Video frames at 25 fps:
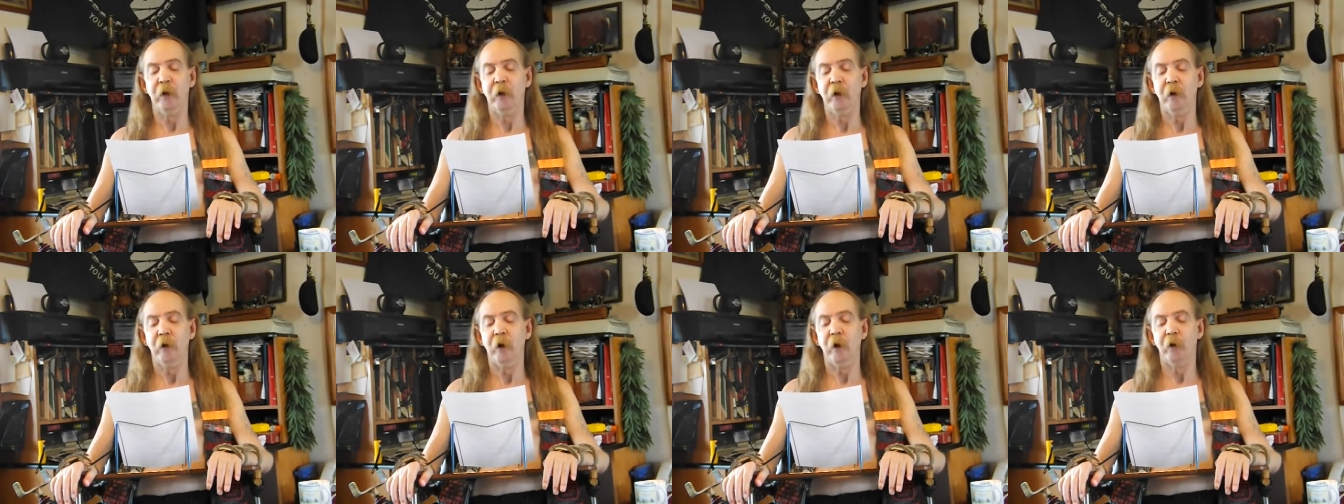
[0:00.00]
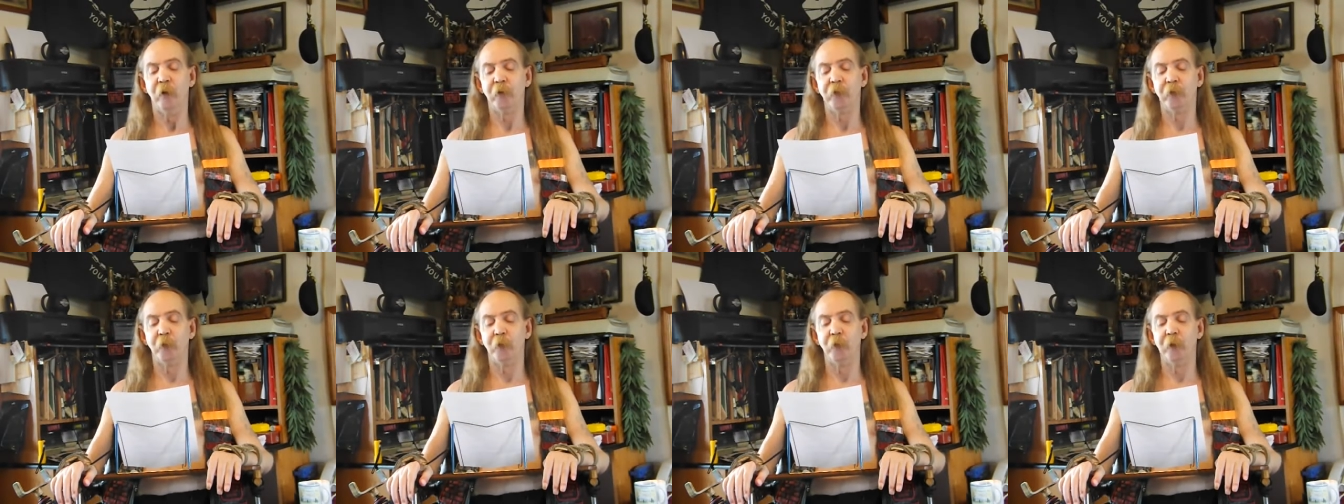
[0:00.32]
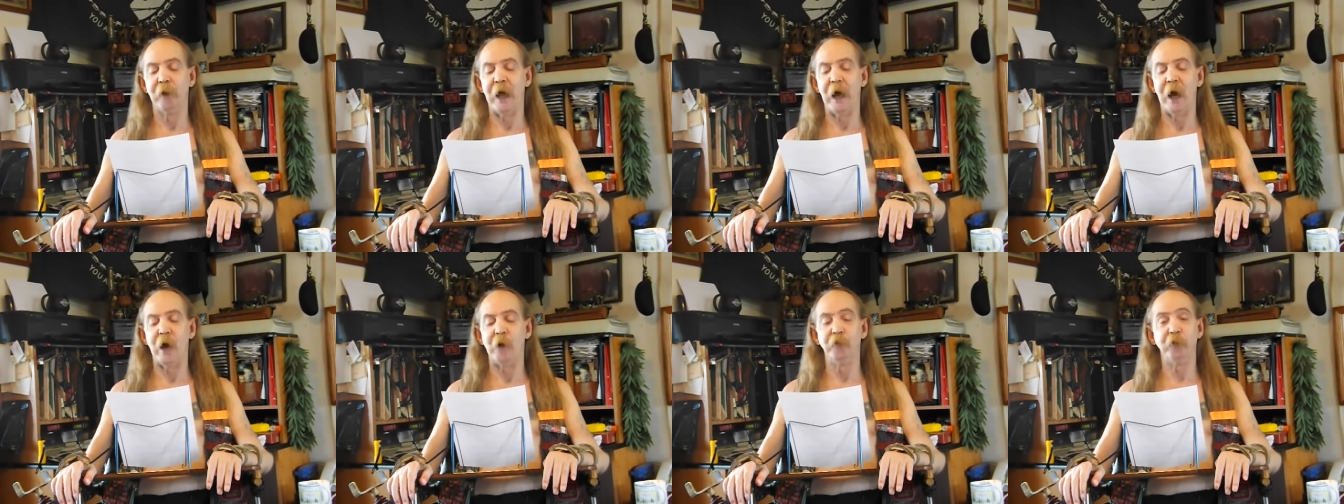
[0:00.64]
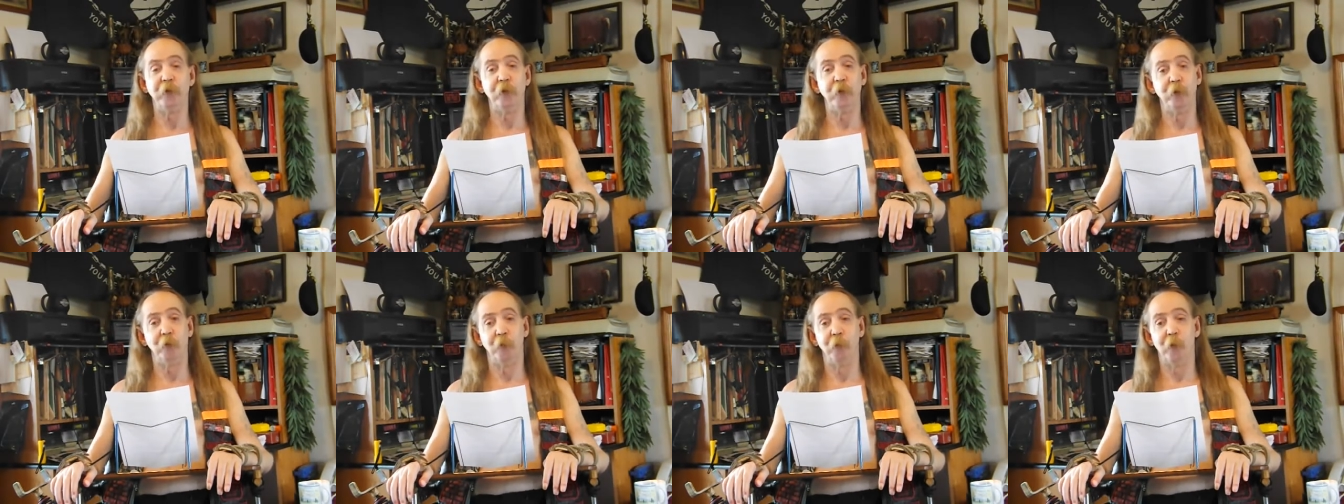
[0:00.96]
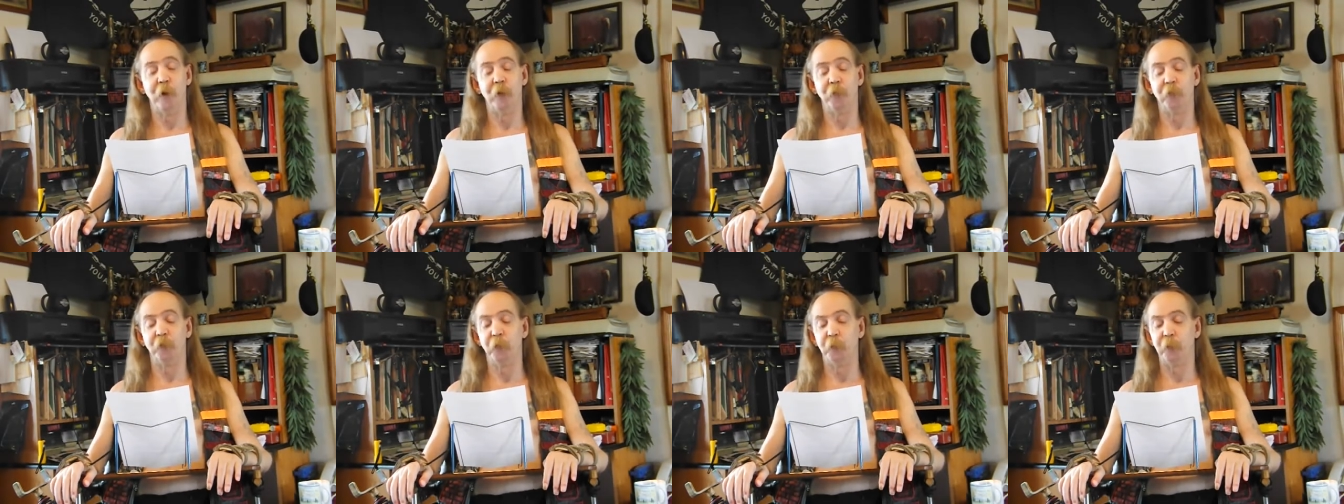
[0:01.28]
also allows you to
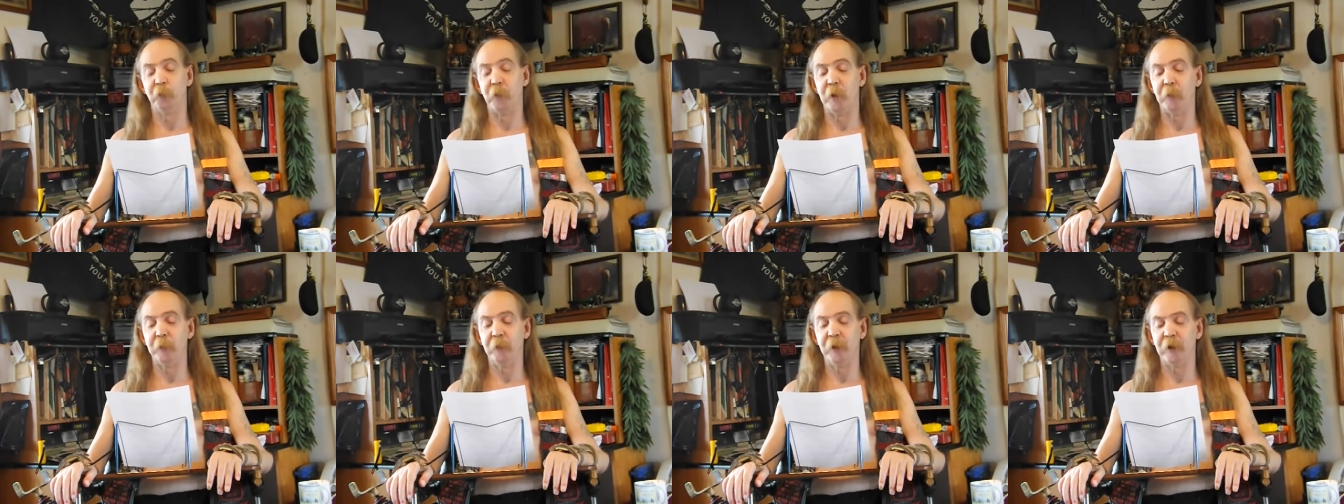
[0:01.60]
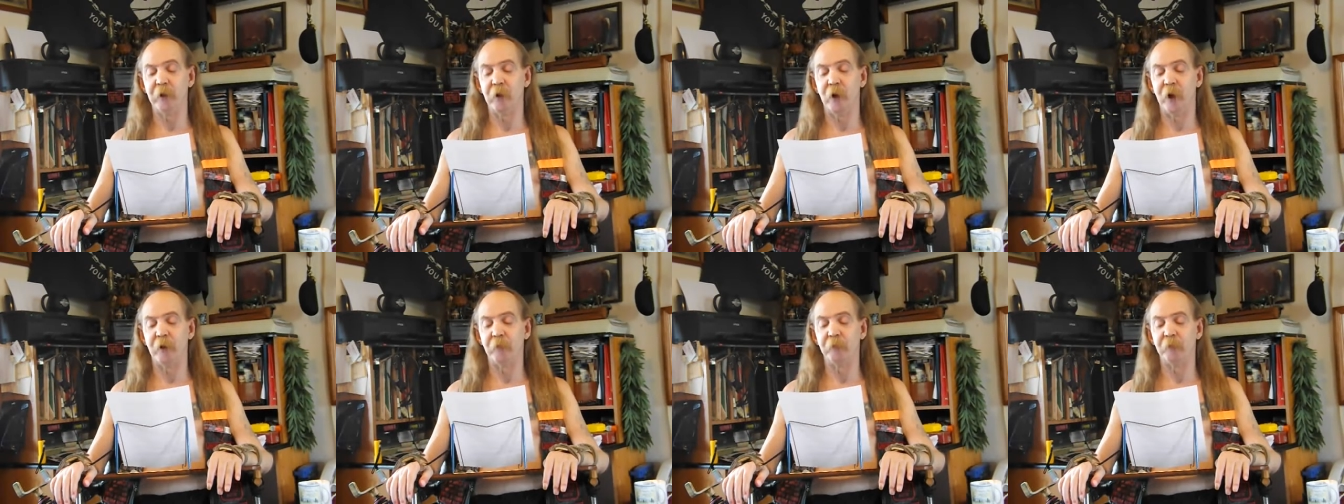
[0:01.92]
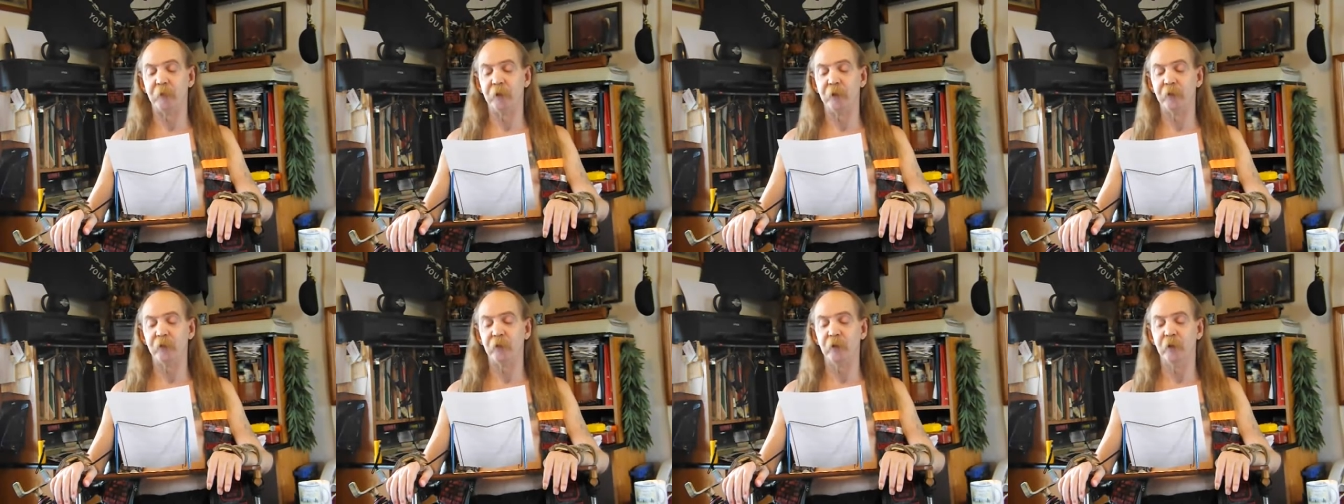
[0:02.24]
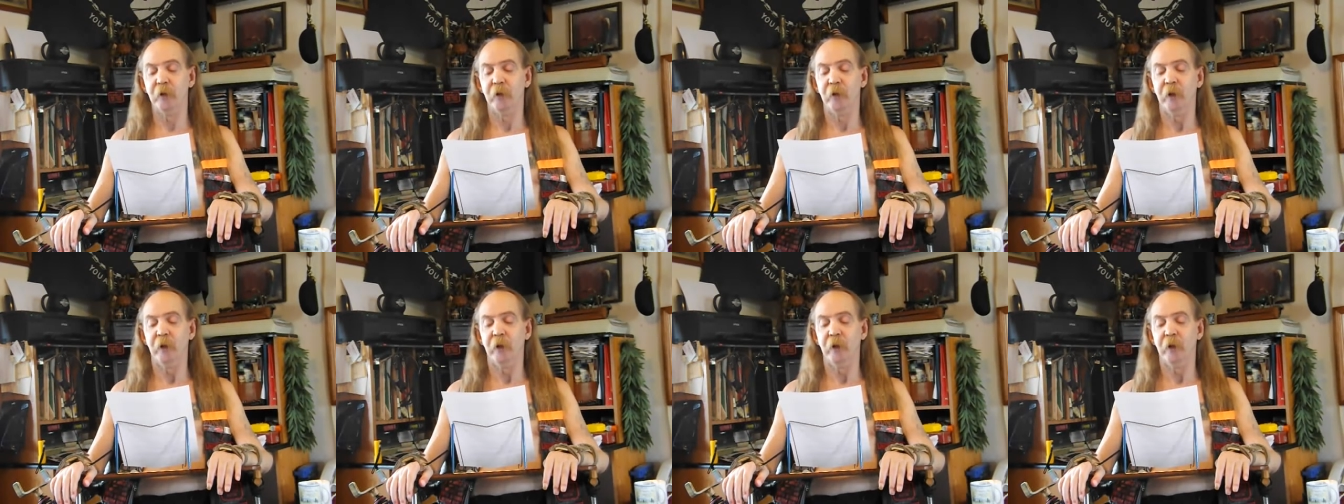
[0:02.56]
run for public office